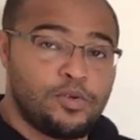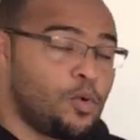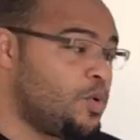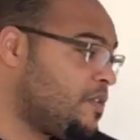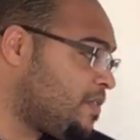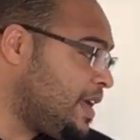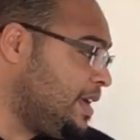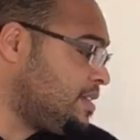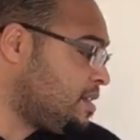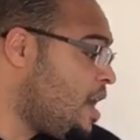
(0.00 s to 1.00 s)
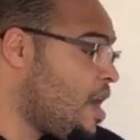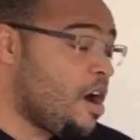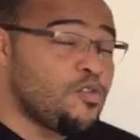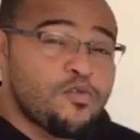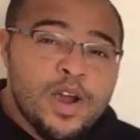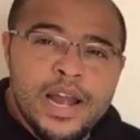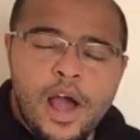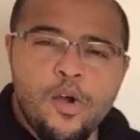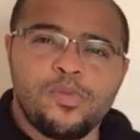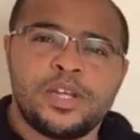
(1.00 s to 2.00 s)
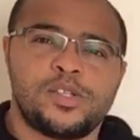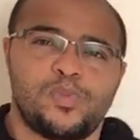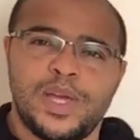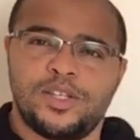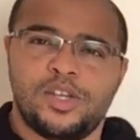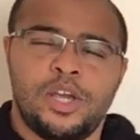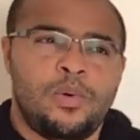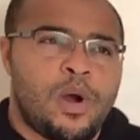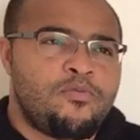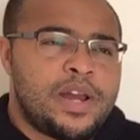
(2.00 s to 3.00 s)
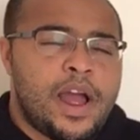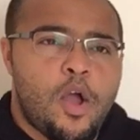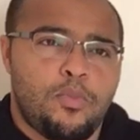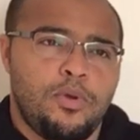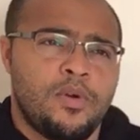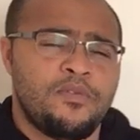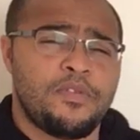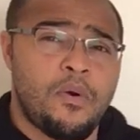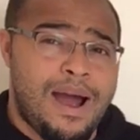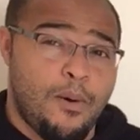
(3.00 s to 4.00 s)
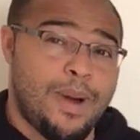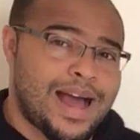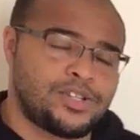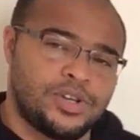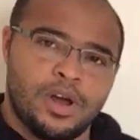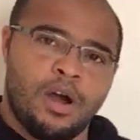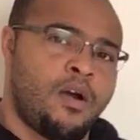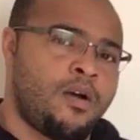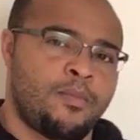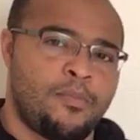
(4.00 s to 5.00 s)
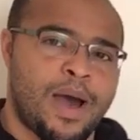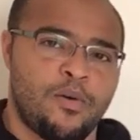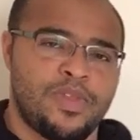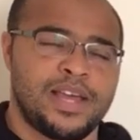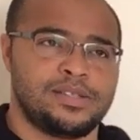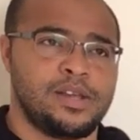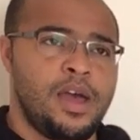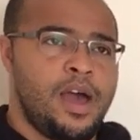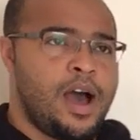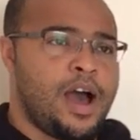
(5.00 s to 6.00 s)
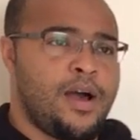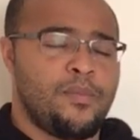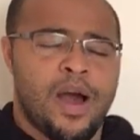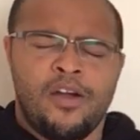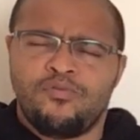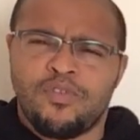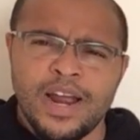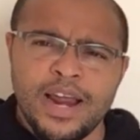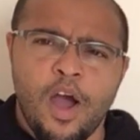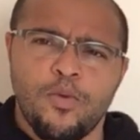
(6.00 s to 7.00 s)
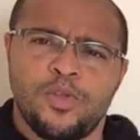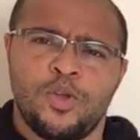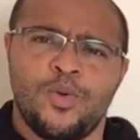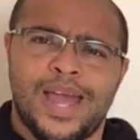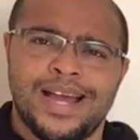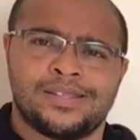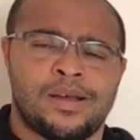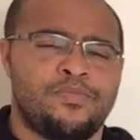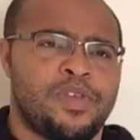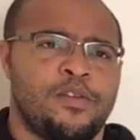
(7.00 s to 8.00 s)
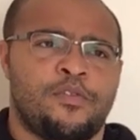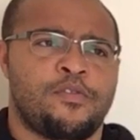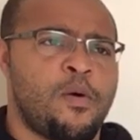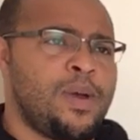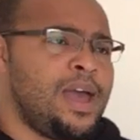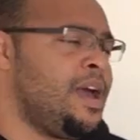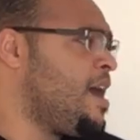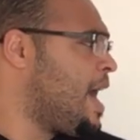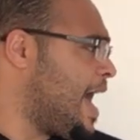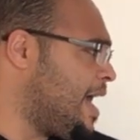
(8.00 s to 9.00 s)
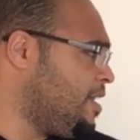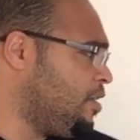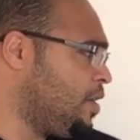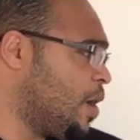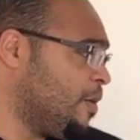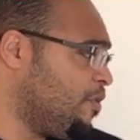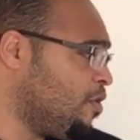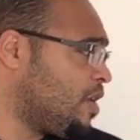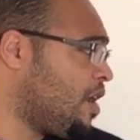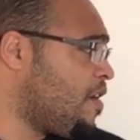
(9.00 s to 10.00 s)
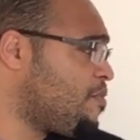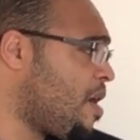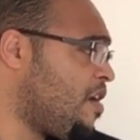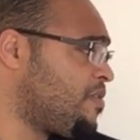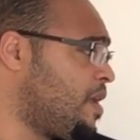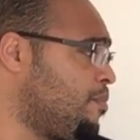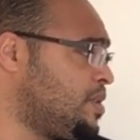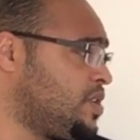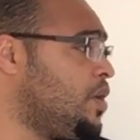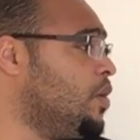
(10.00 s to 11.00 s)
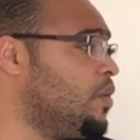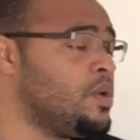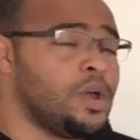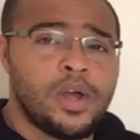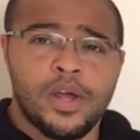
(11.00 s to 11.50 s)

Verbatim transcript: in all of these. I really hope they speak to you. I really hope you can feel how passionate I am about this. Um, I really hope that you get something from it. And, you know, if you're a life path number two,